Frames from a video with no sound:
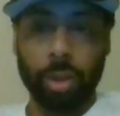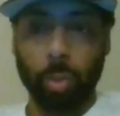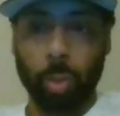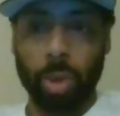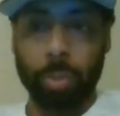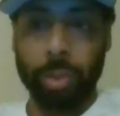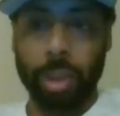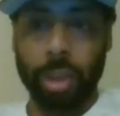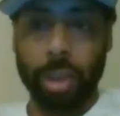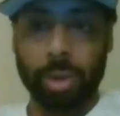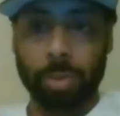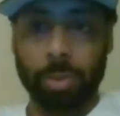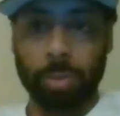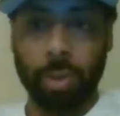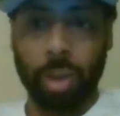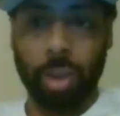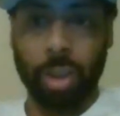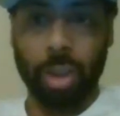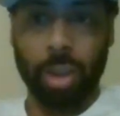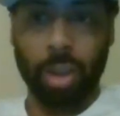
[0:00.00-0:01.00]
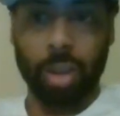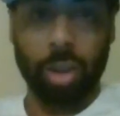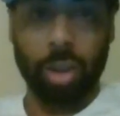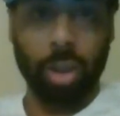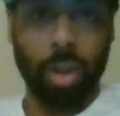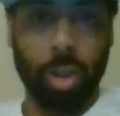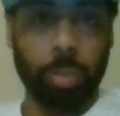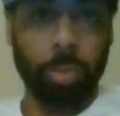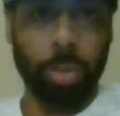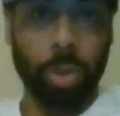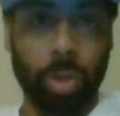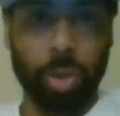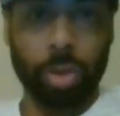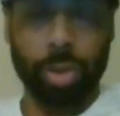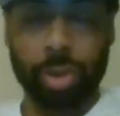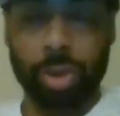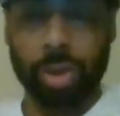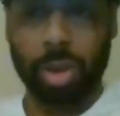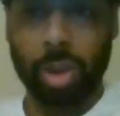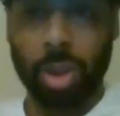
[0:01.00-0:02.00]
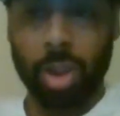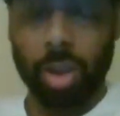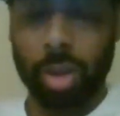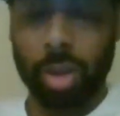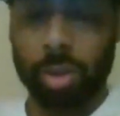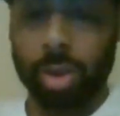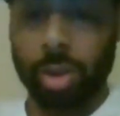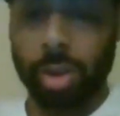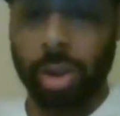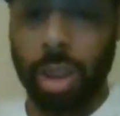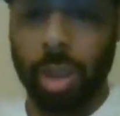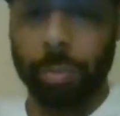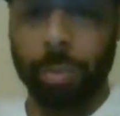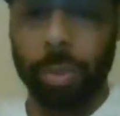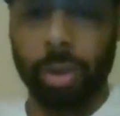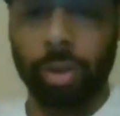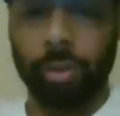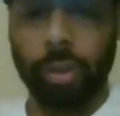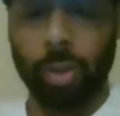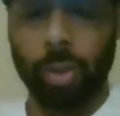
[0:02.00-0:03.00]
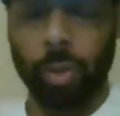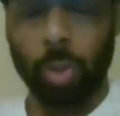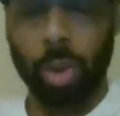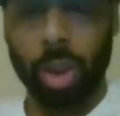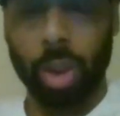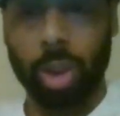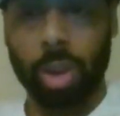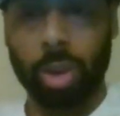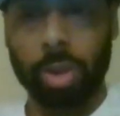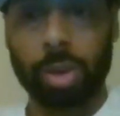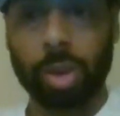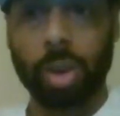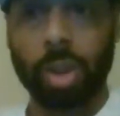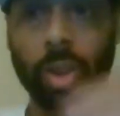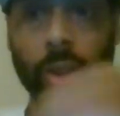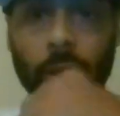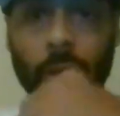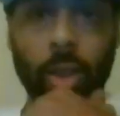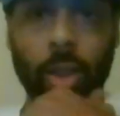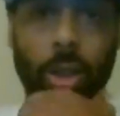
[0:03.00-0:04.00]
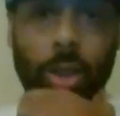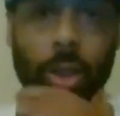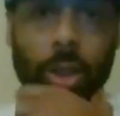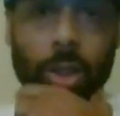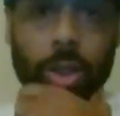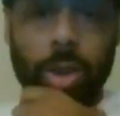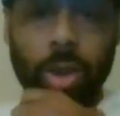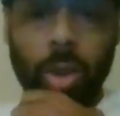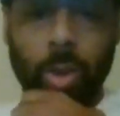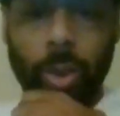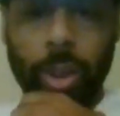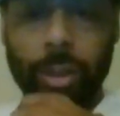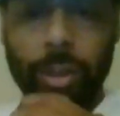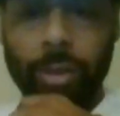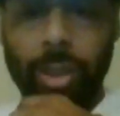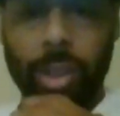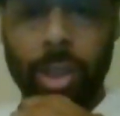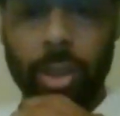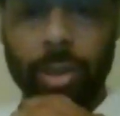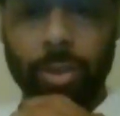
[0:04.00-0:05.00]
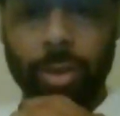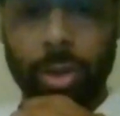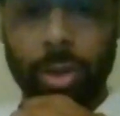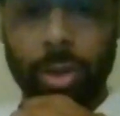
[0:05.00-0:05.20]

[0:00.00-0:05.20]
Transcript: of Wee-Bey's murders, considering how many there was? So Avon